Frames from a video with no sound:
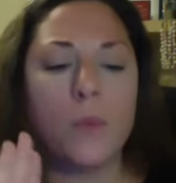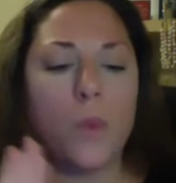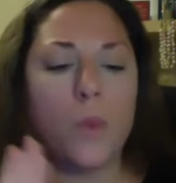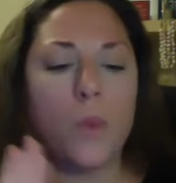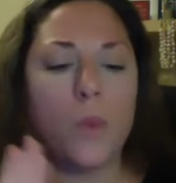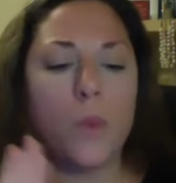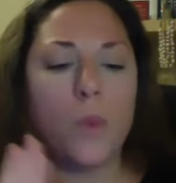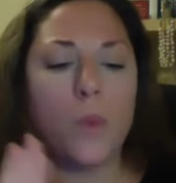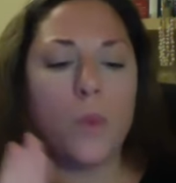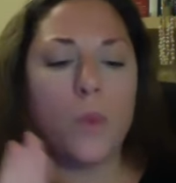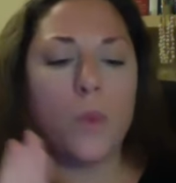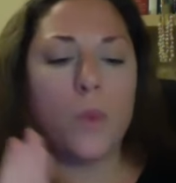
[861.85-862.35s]

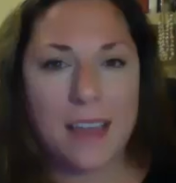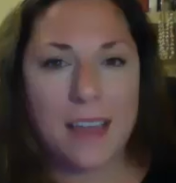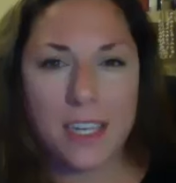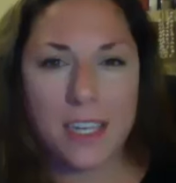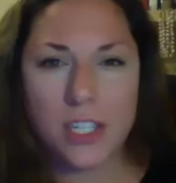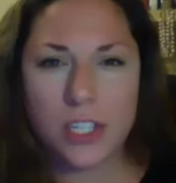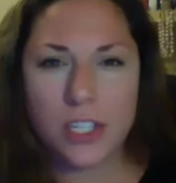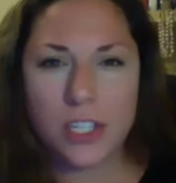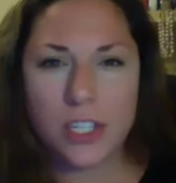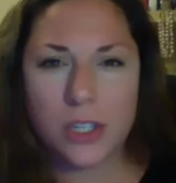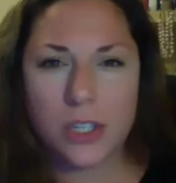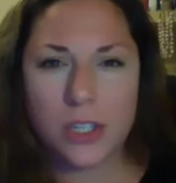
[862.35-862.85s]
whatever
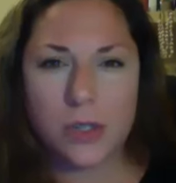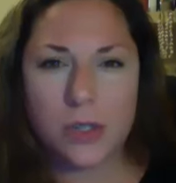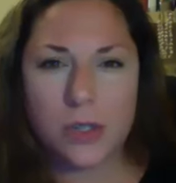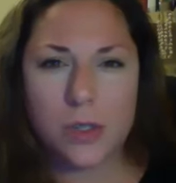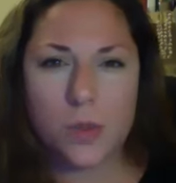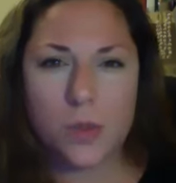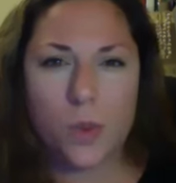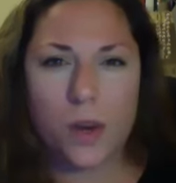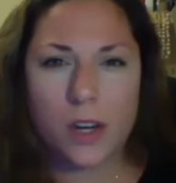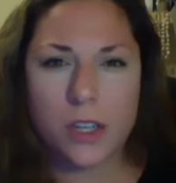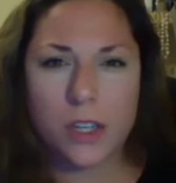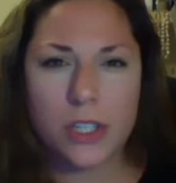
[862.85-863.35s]
path they
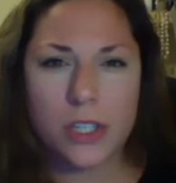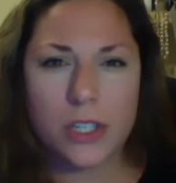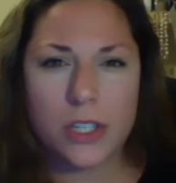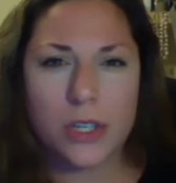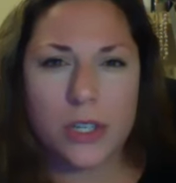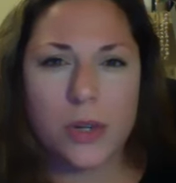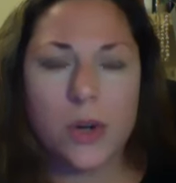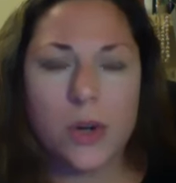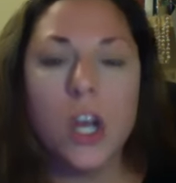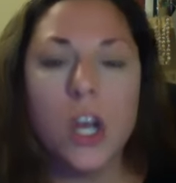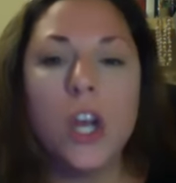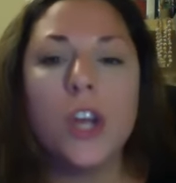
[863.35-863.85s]
choose, 1 or
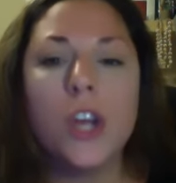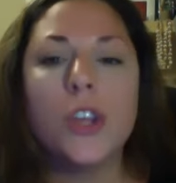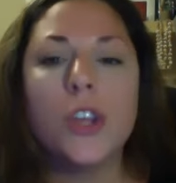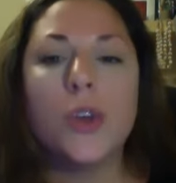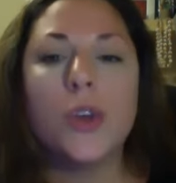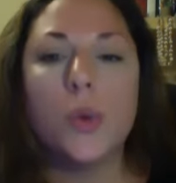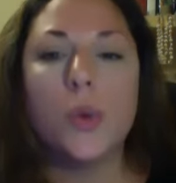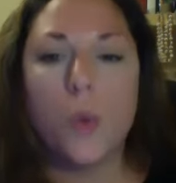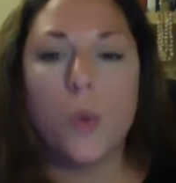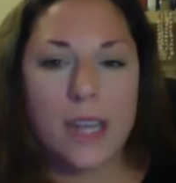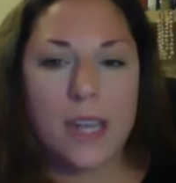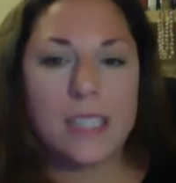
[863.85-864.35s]
2,
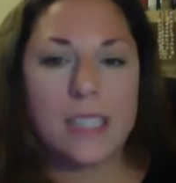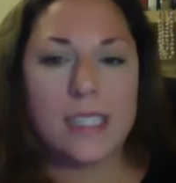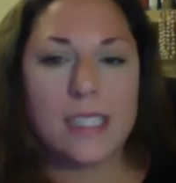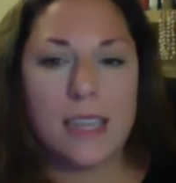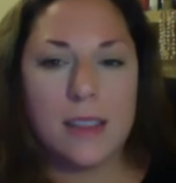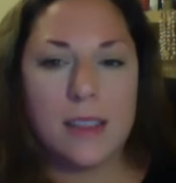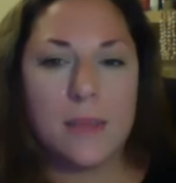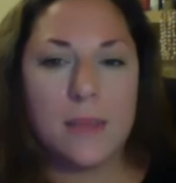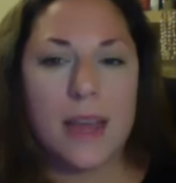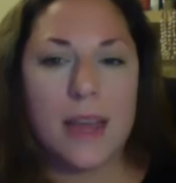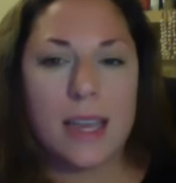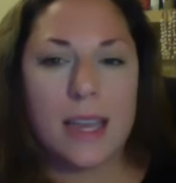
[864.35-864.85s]
you want
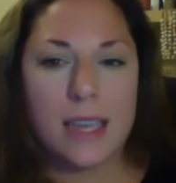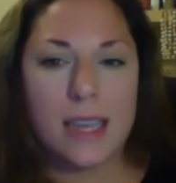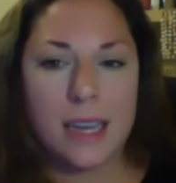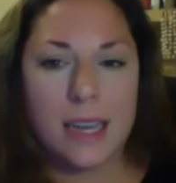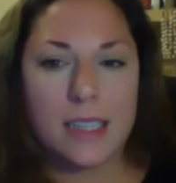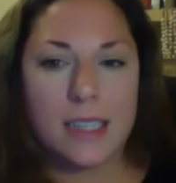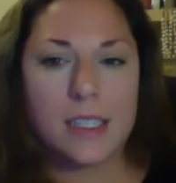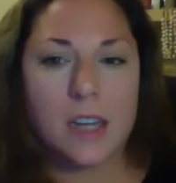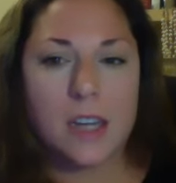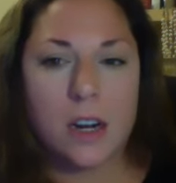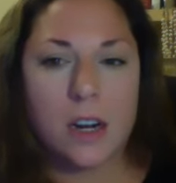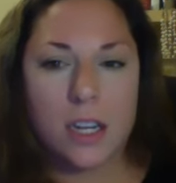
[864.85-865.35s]
to send them
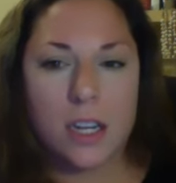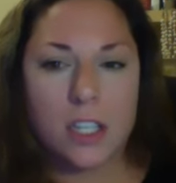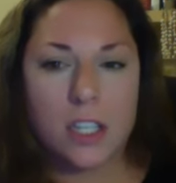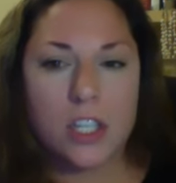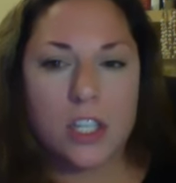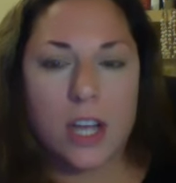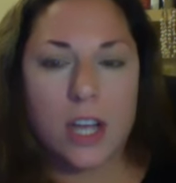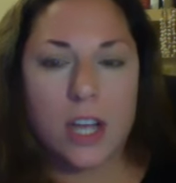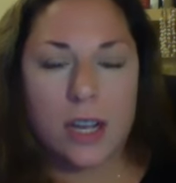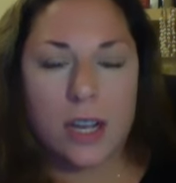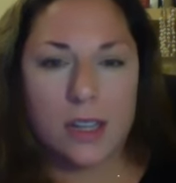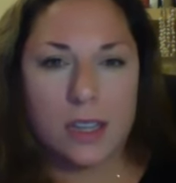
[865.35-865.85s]
that Getting
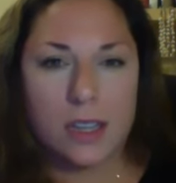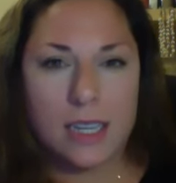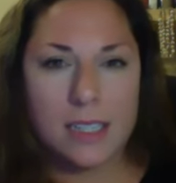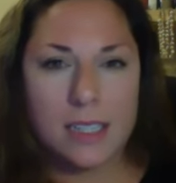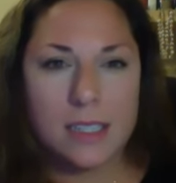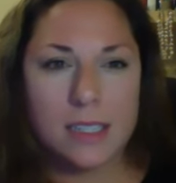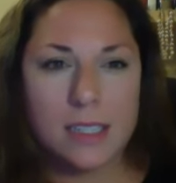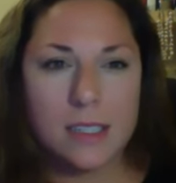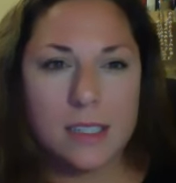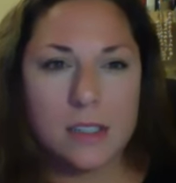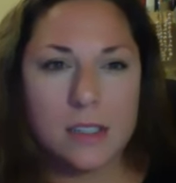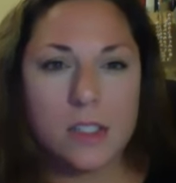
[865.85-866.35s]
Started
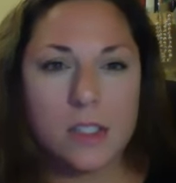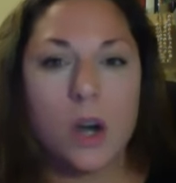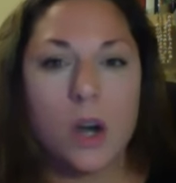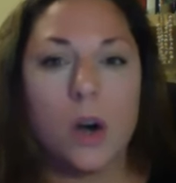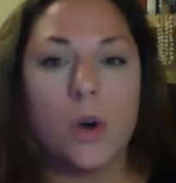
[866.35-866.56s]
checklist.